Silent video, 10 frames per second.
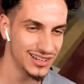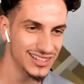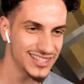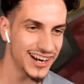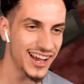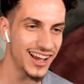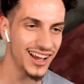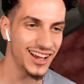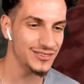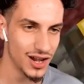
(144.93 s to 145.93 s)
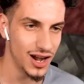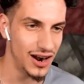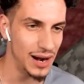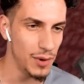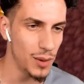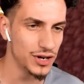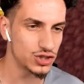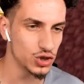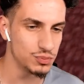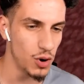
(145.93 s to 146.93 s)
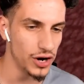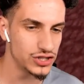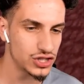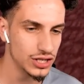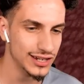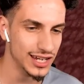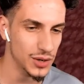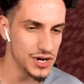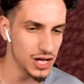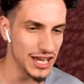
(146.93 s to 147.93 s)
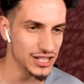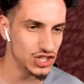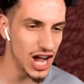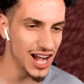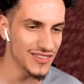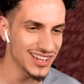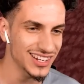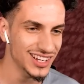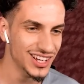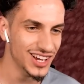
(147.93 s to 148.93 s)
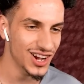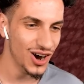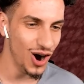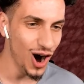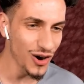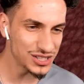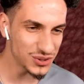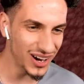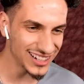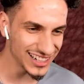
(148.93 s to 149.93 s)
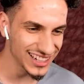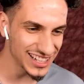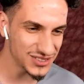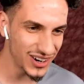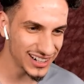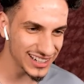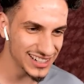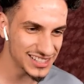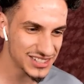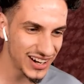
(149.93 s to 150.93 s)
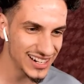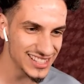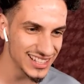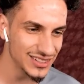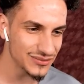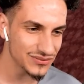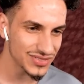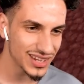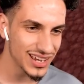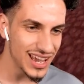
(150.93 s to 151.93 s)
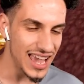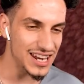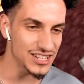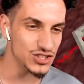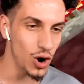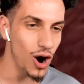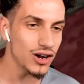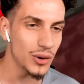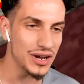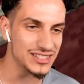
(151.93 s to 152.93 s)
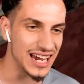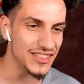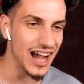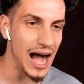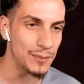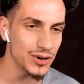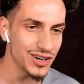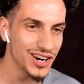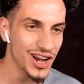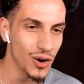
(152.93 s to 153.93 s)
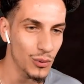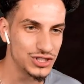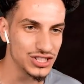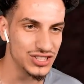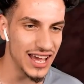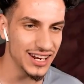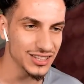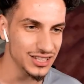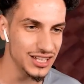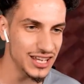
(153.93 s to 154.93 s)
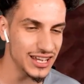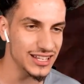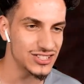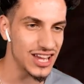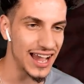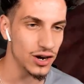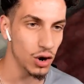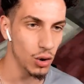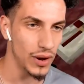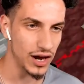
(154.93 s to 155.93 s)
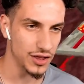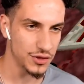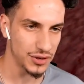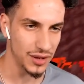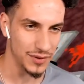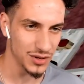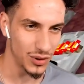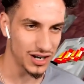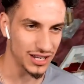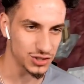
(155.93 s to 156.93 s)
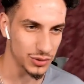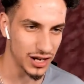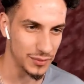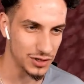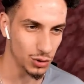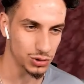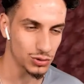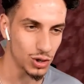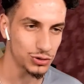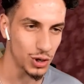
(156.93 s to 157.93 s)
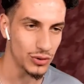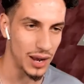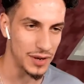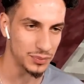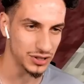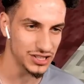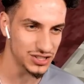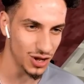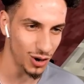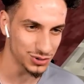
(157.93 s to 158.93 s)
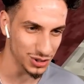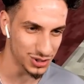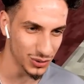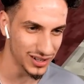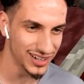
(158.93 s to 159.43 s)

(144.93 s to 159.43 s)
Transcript: Ta-da! Alright, moment of truth, boys. Here we go, ladies and gentlemen. Oh, it's working. It's working. This is crazy. And it's all going inside the hopper, which is then leading inside. Oh, wait. Are they throwing at me? Why are y'all throwing at me? No, don't, don't throw it at me, please. No, don't do it.